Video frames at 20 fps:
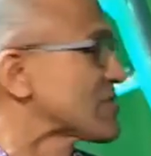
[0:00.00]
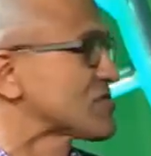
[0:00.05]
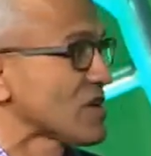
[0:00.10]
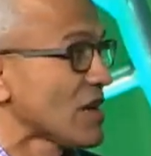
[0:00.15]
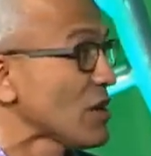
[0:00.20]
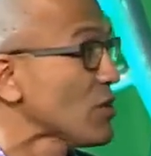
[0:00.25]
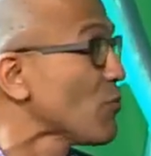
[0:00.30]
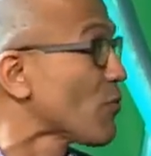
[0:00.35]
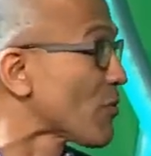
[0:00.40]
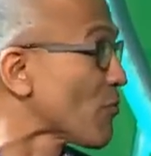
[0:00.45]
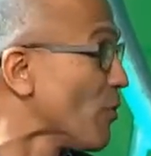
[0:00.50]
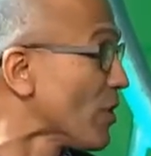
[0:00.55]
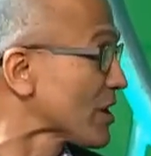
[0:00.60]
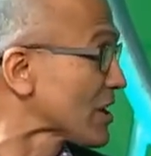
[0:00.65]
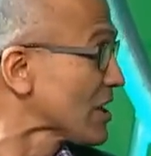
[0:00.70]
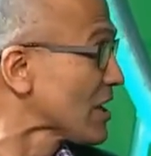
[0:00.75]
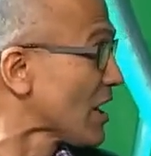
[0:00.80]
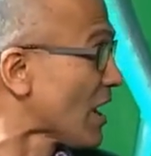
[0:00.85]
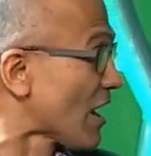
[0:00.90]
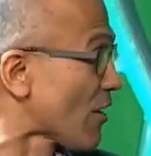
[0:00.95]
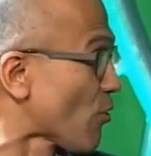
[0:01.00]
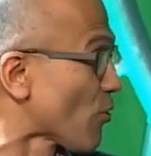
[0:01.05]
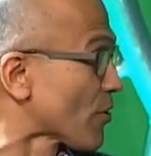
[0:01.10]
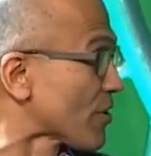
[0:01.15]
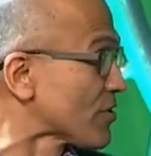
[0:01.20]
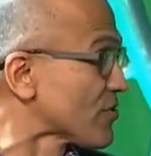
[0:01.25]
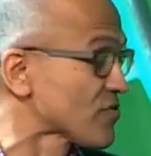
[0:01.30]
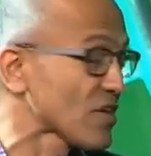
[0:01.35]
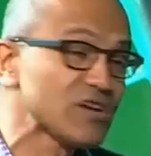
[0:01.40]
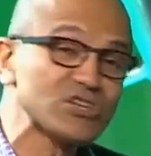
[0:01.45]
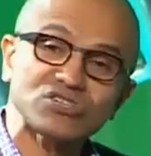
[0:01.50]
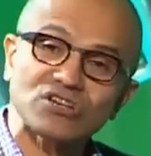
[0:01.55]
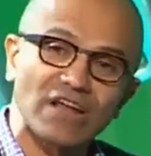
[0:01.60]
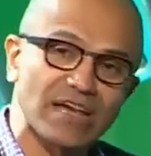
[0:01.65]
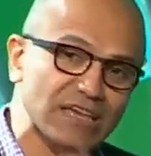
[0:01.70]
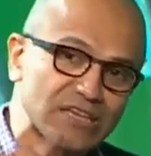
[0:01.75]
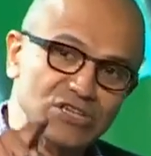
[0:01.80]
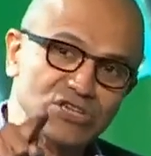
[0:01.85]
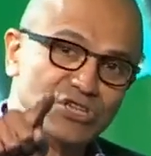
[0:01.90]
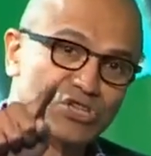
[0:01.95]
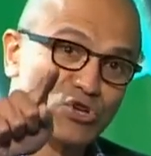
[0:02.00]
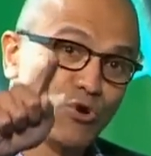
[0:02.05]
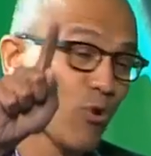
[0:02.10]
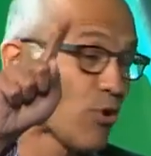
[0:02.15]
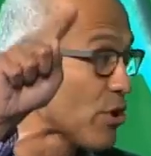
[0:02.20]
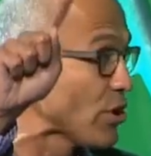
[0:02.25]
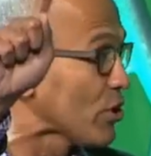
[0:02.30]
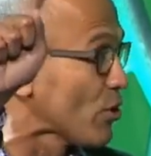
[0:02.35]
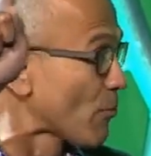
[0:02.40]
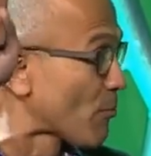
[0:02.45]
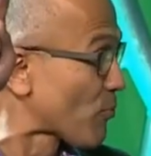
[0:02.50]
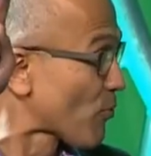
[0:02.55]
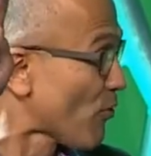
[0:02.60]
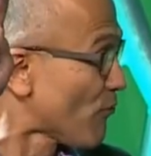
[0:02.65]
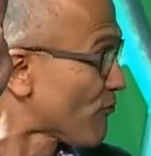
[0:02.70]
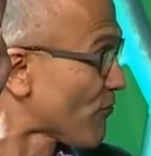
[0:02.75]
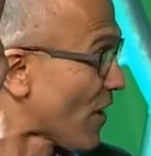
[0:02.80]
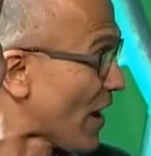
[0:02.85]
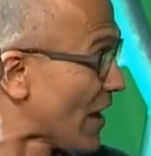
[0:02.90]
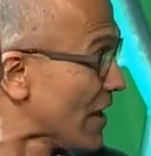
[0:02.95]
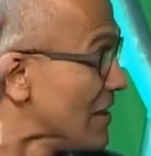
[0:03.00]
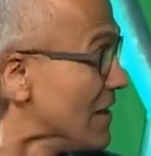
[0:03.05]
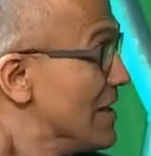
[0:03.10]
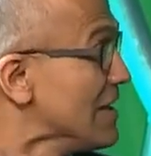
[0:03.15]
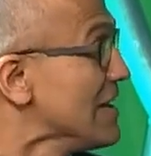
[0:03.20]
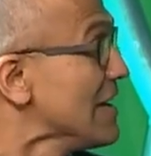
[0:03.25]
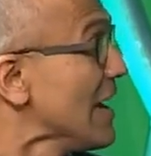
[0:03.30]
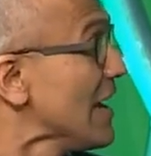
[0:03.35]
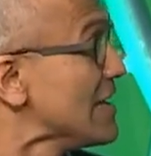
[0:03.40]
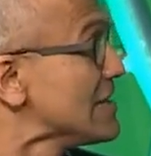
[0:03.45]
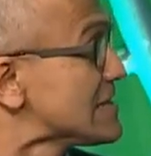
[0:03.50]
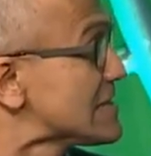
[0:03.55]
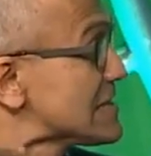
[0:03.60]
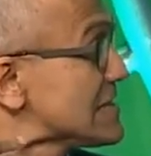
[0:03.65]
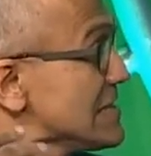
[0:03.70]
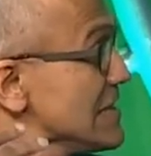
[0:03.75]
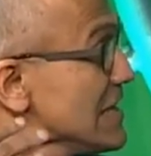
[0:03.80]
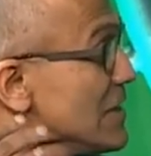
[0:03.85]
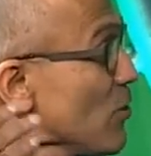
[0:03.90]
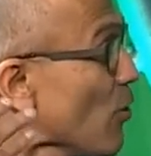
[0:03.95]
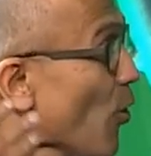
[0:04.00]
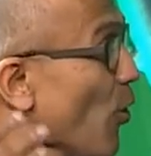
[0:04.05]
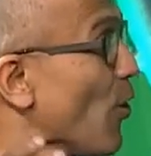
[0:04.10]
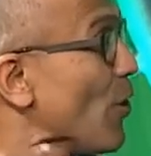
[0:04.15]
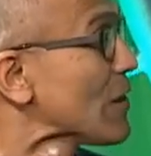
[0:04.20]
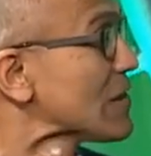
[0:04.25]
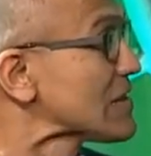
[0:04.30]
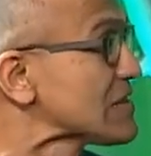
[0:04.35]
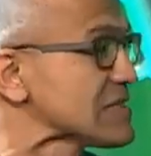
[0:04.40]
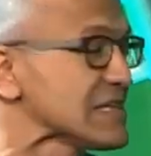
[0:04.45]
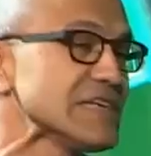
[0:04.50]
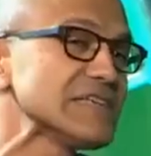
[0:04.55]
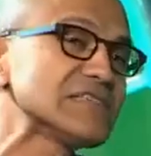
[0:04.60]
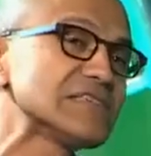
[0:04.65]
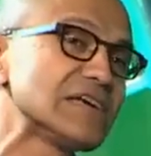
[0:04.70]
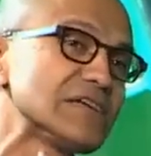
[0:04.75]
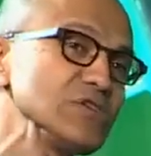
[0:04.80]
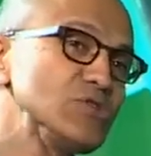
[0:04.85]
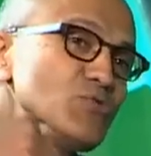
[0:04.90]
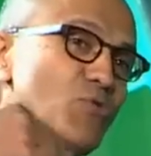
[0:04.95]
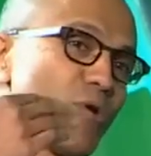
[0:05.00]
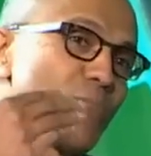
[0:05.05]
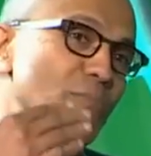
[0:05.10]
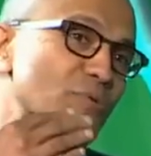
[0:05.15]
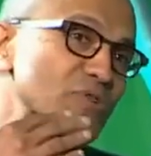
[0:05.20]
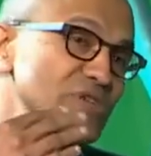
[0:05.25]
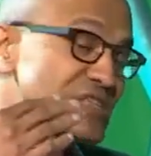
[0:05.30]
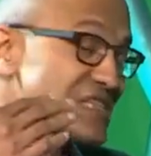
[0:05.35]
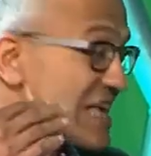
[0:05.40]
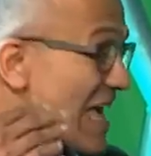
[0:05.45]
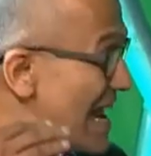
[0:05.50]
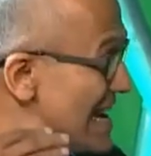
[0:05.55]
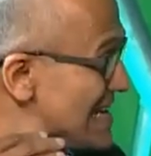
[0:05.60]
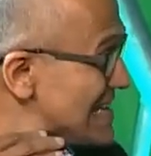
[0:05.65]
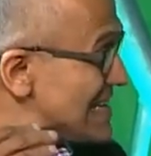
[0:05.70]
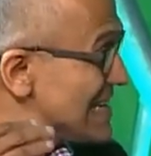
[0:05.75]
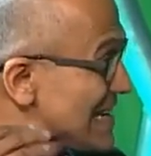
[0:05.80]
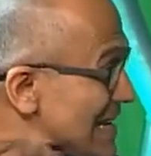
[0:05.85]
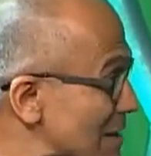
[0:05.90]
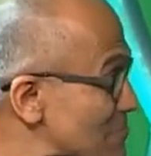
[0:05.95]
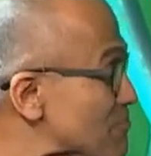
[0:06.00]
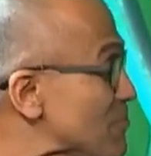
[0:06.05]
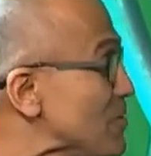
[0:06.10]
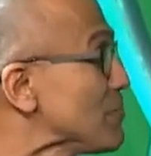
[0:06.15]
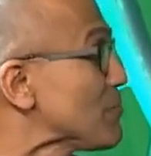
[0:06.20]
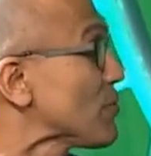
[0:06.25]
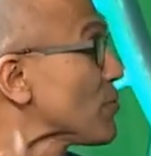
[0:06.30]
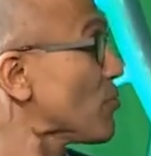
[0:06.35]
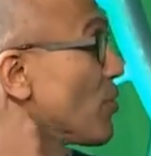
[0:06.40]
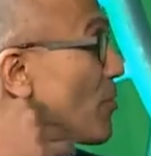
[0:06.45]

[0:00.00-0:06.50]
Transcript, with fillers: say you were working in our organization, I can just go to your profile and see all the things that you are presenting and people who